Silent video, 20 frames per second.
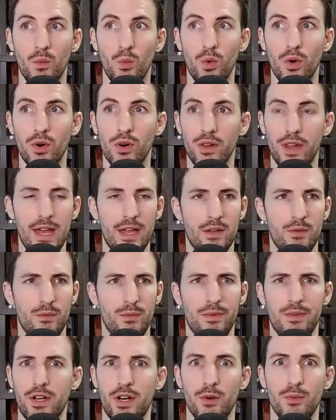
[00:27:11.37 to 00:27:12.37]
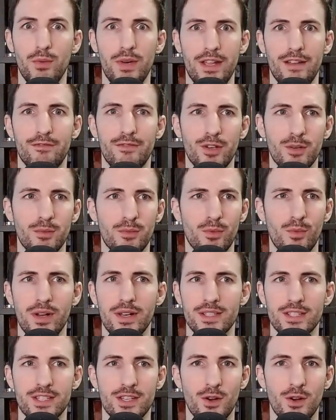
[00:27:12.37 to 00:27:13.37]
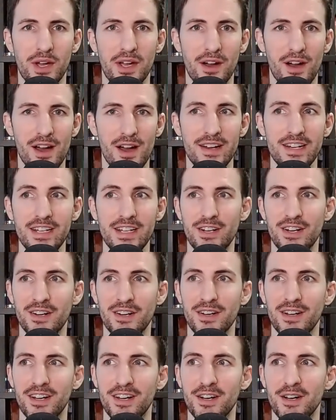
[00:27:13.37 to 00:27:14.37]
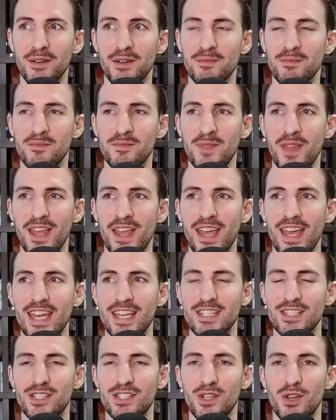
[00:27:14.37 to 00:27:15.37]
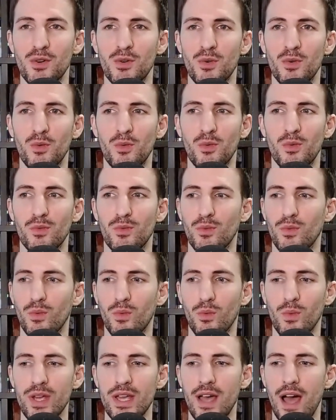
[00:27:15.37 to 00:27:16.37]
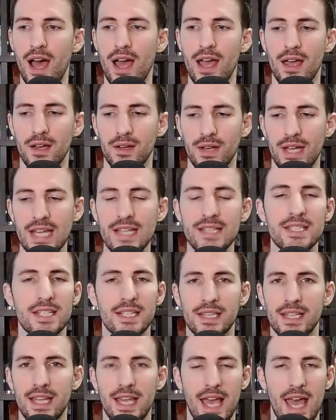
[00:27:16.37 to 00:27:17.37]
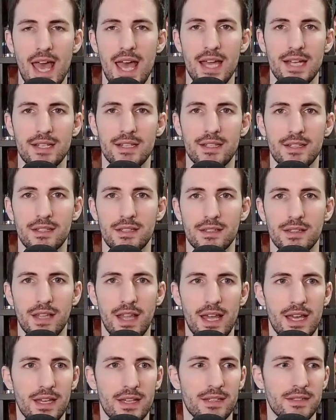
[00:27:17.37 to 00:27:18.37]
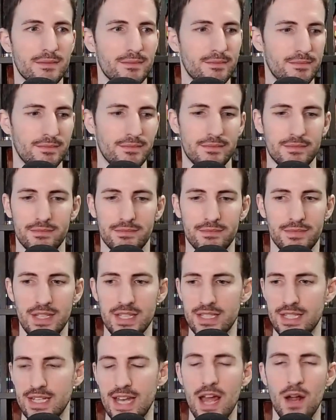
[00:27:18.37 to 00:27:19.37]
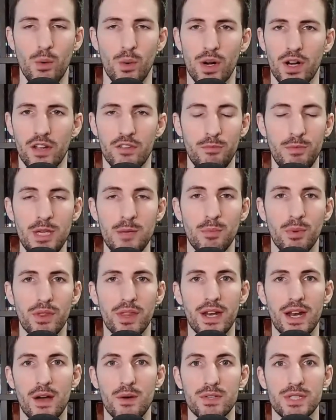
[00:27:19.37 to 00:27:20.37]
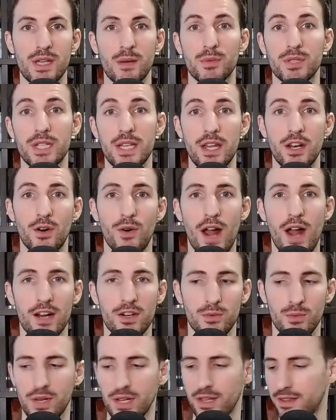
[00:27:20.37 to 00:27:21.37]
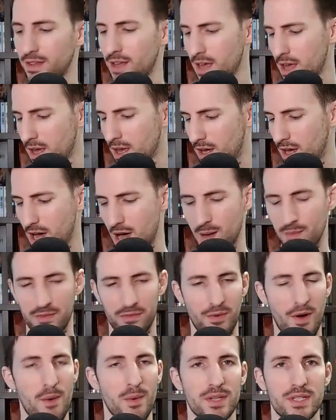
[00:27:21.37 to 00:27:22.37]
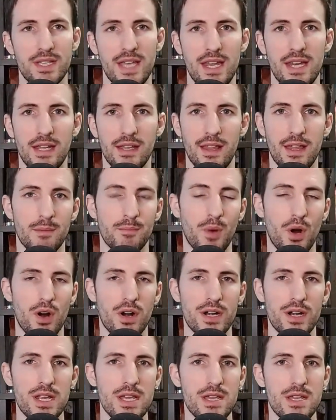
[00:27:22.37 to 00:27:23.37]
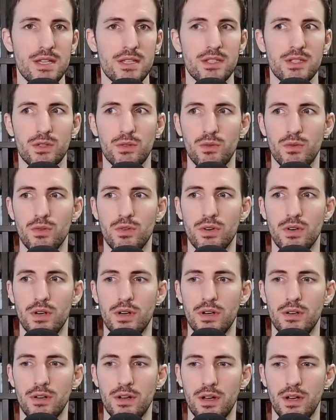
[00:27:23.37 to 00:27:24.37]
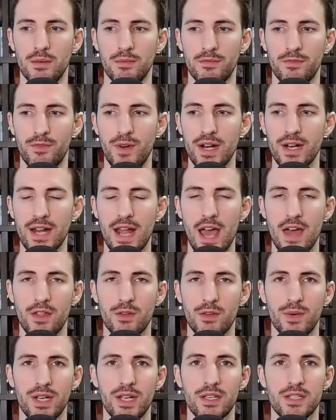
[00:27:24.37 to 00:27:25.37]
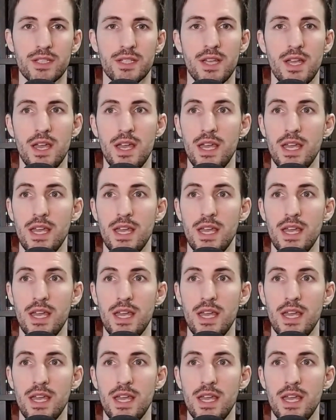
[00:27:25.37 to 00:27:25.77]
were like, well, Korean film, what is going on here? And so I instantly had like this network of people that I was able to interact with. If I went to any like parties or friend gatherings,